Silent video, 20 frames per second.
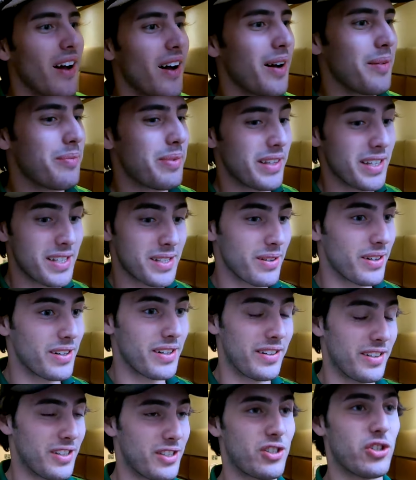Uh, but this
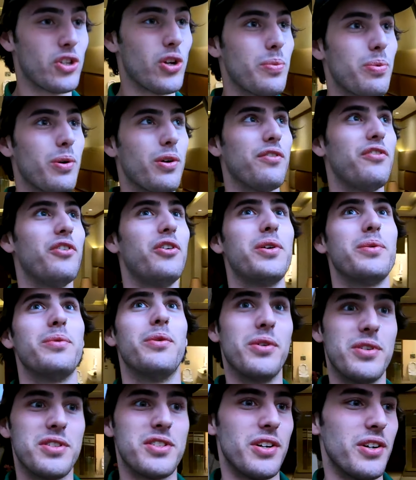one super
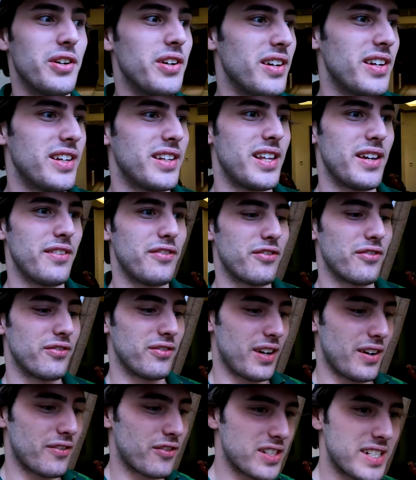affordable, so they've
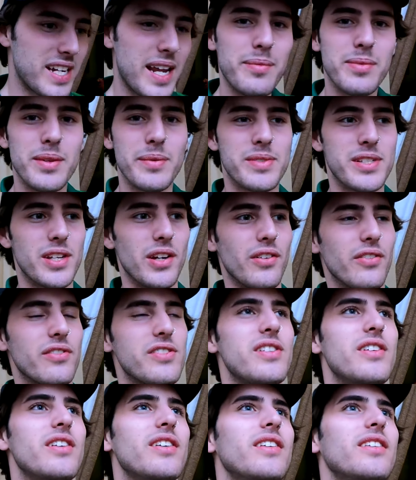they've redeemed
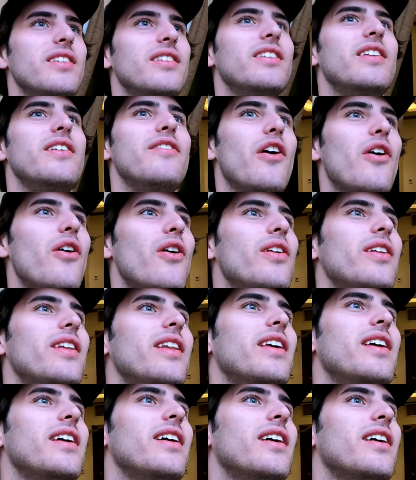themselves. They've
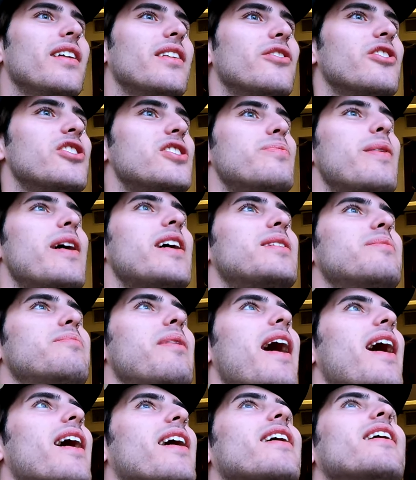earned the uh, the respect
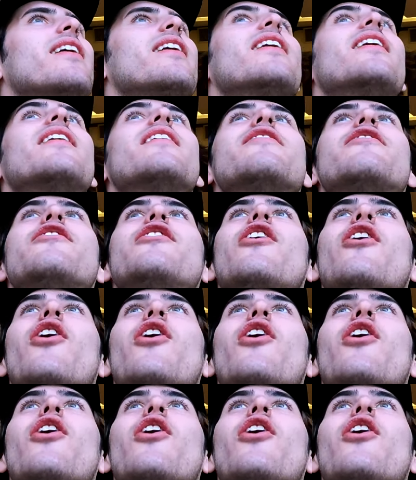back for